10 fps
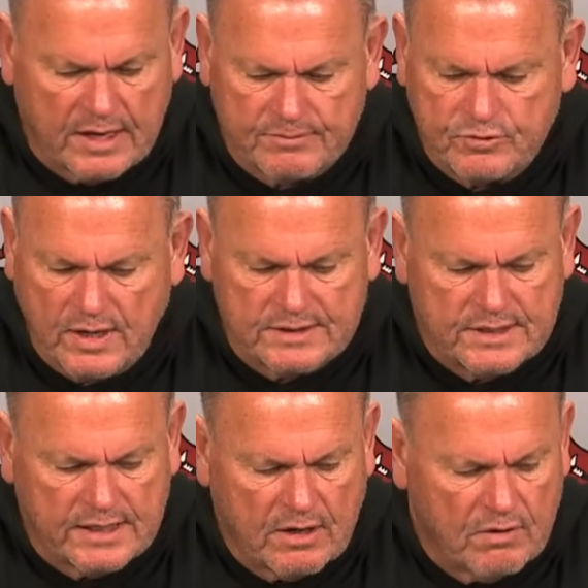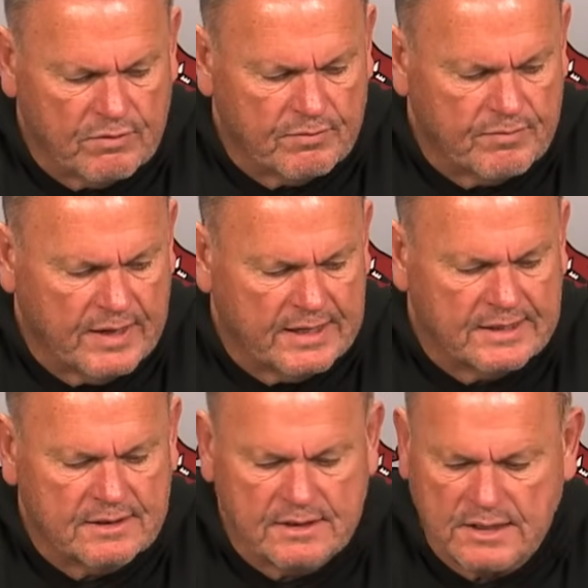I'm trying to take all the
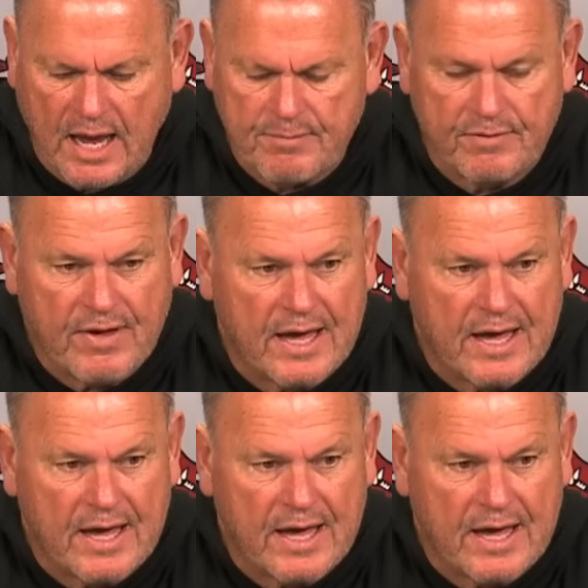any type of